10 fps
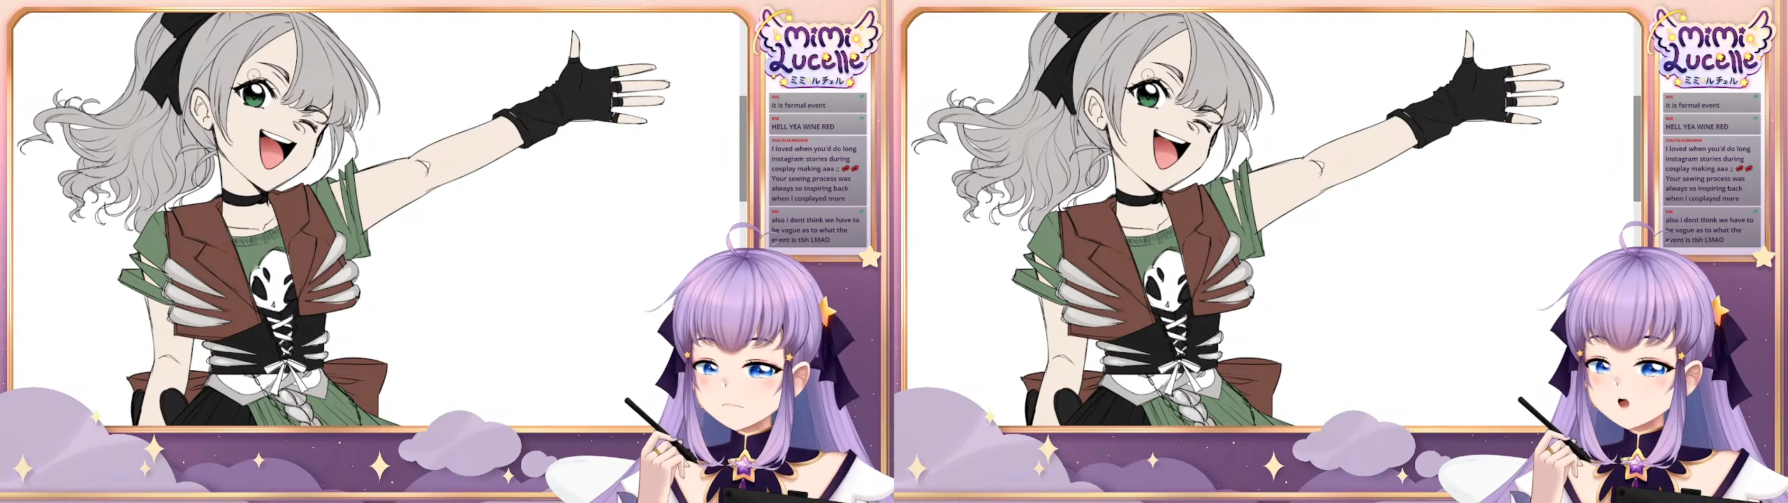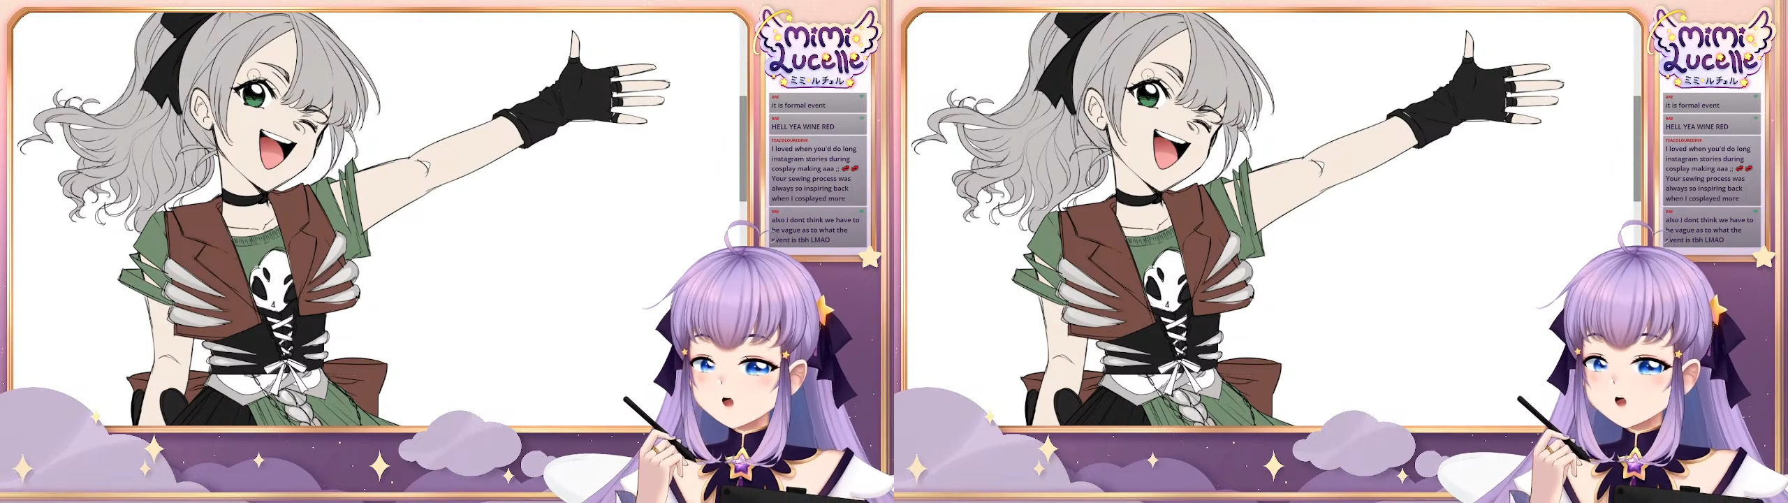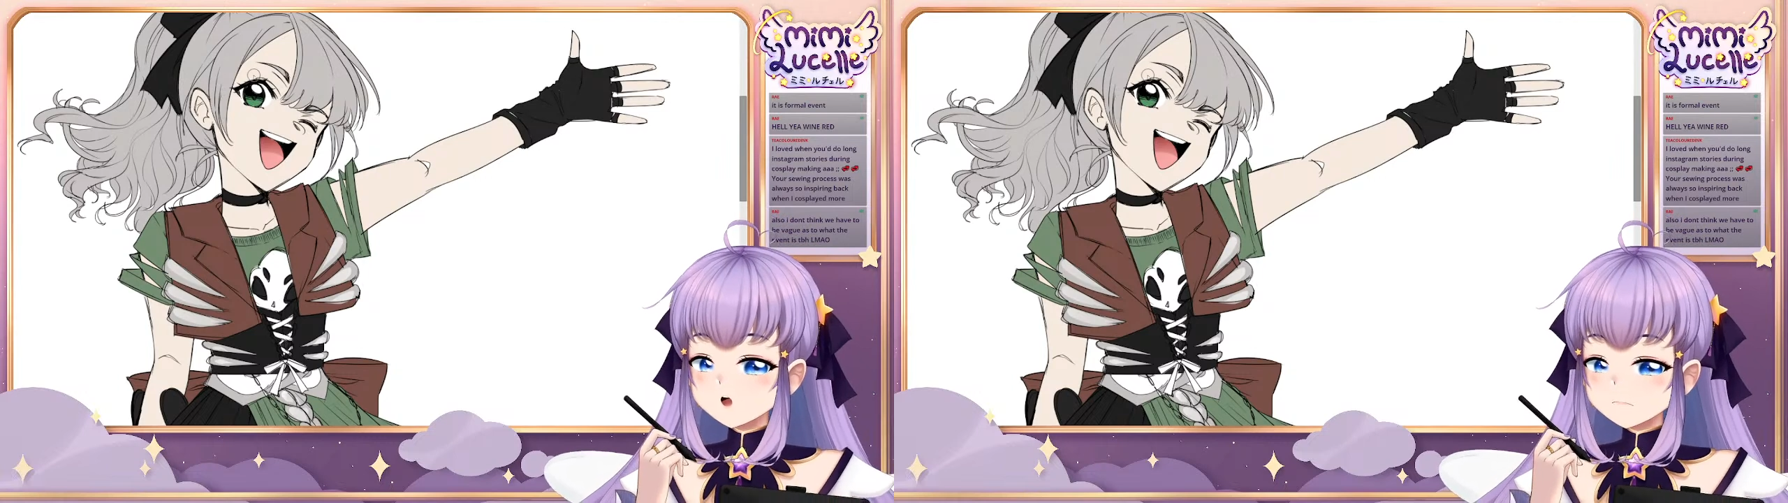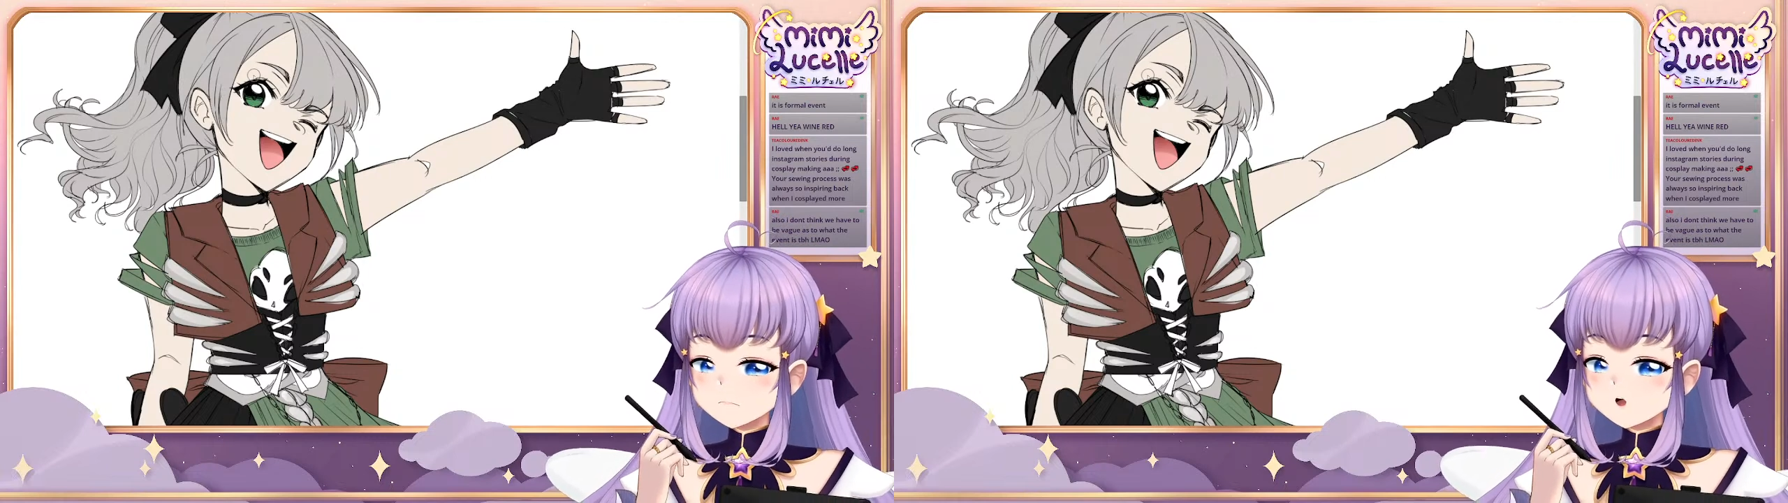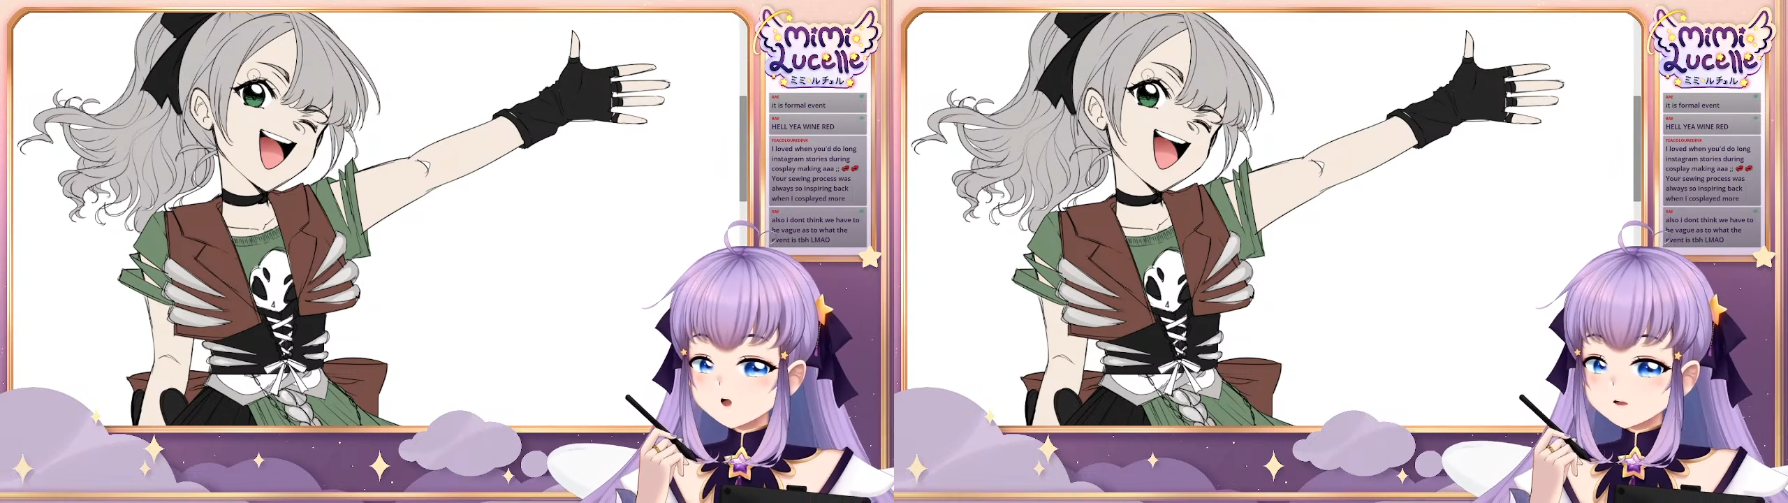
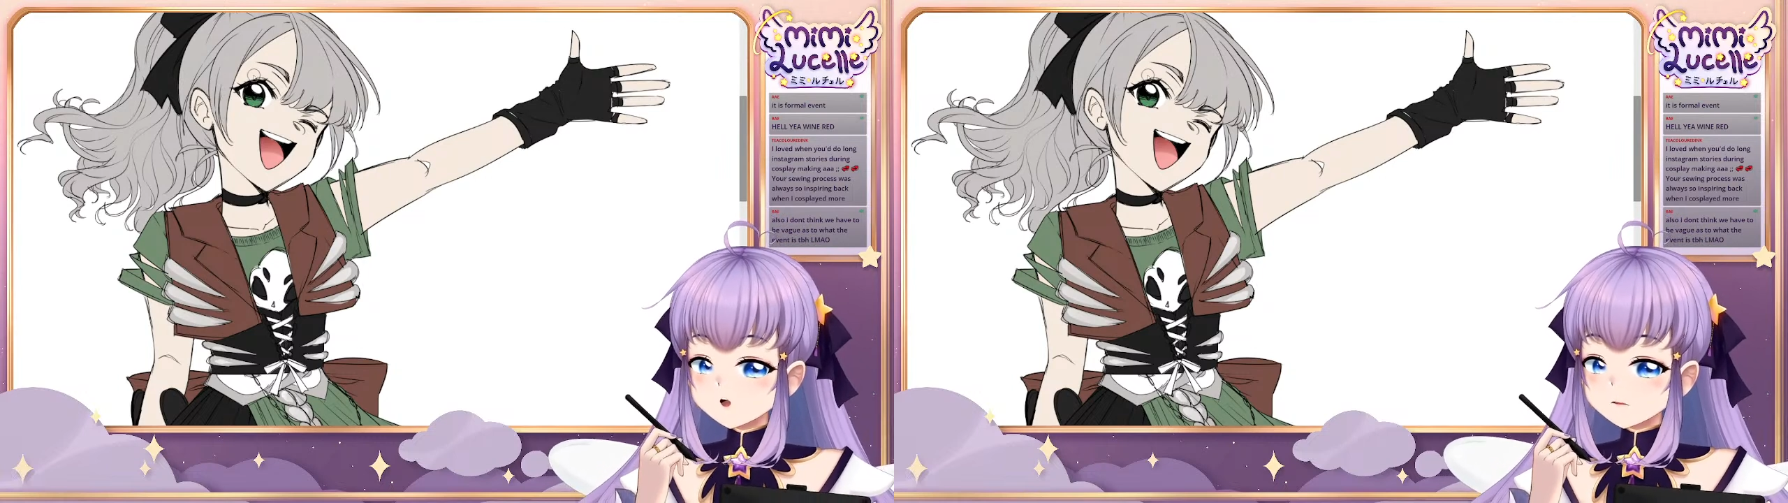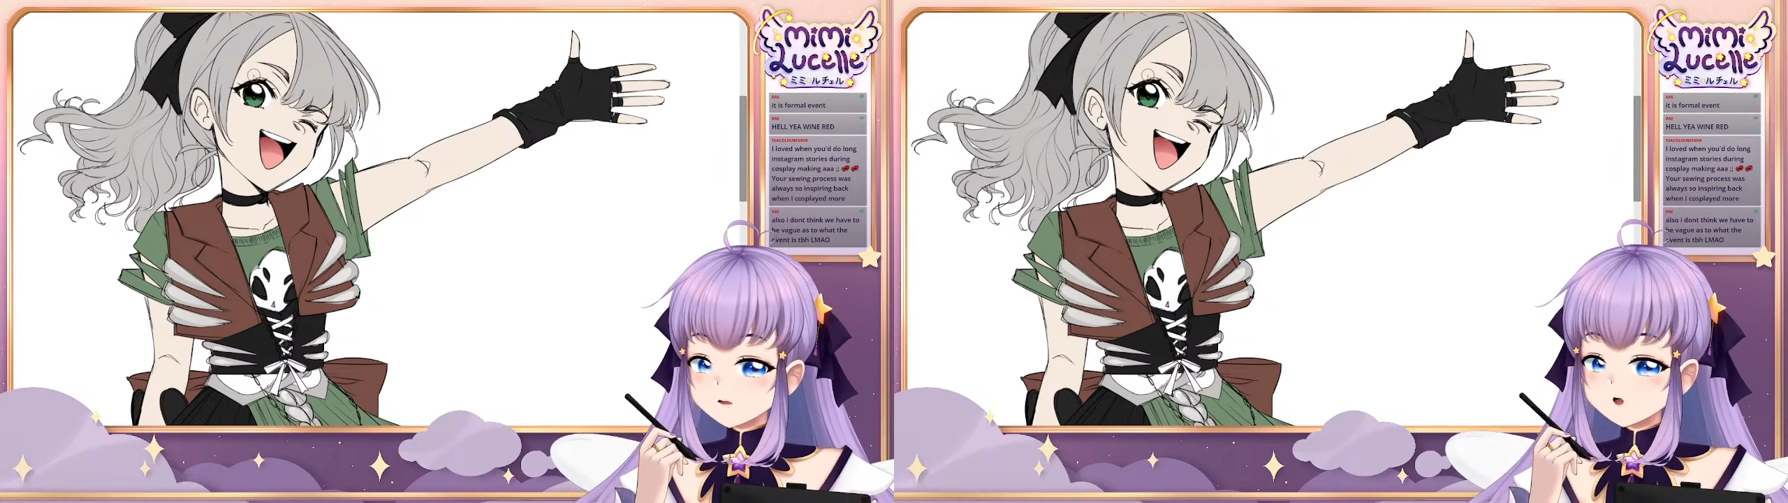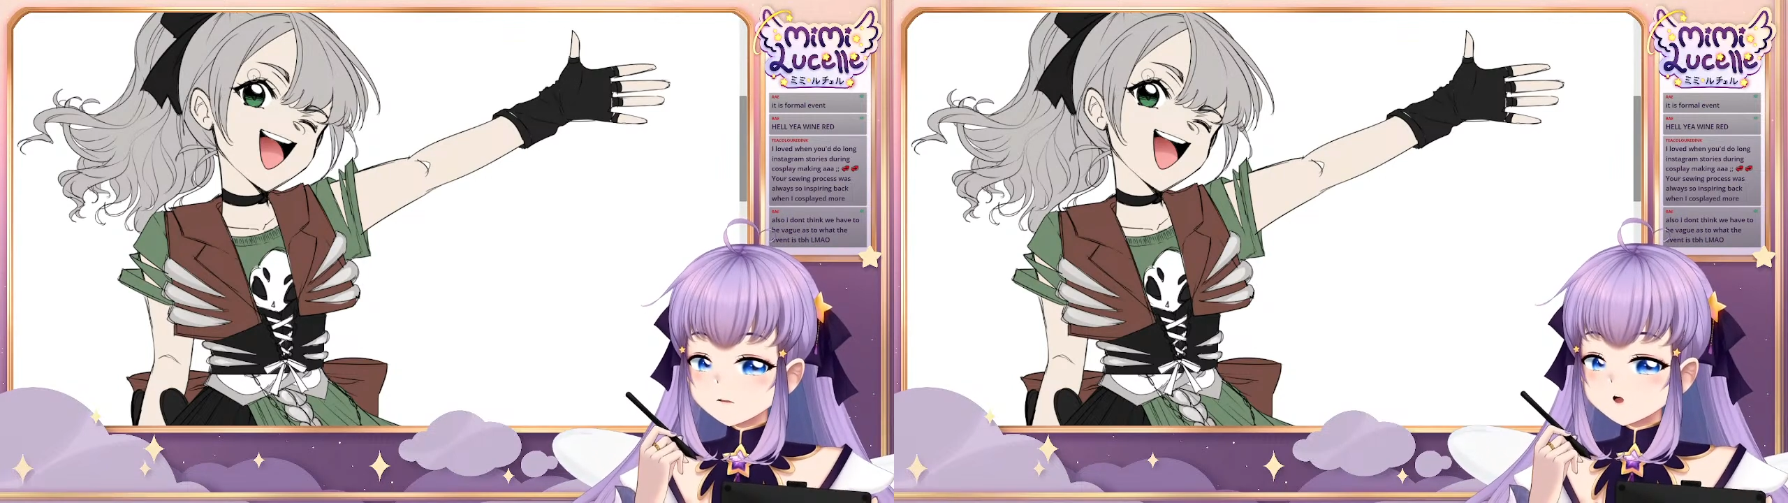Also, I don't think we have